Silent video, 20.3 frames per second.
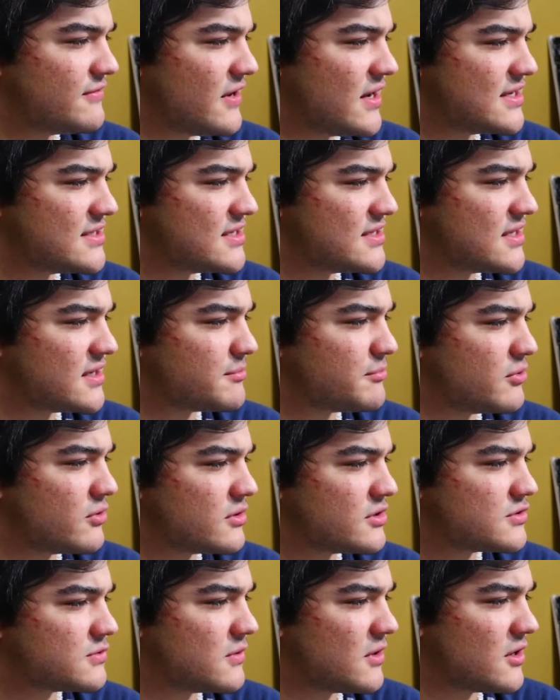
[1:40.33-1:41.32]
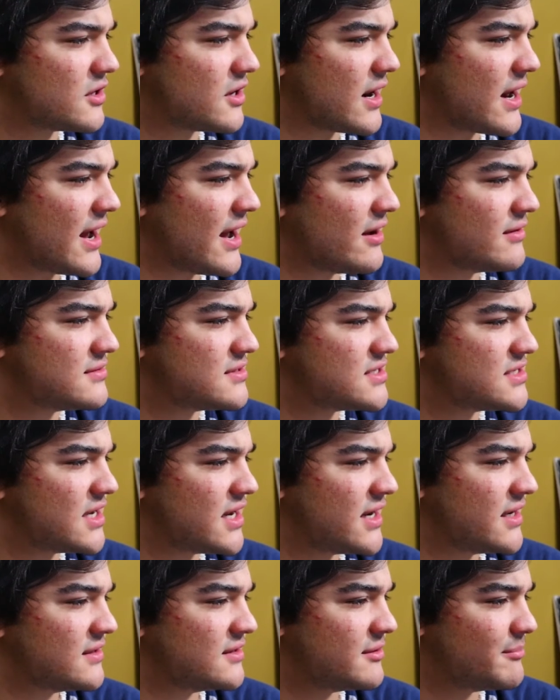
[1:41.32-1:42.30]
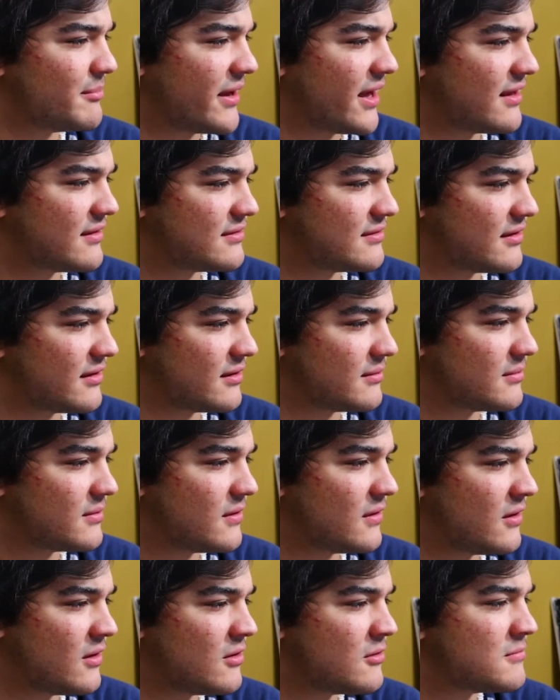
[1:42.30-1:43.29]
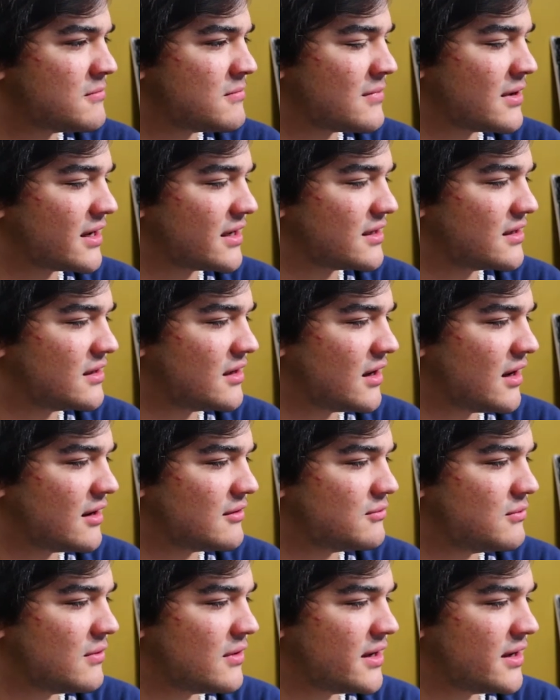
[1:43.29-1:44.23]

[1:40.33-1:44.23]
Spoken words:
faucet that pours water outside the bathtub. Oh my god,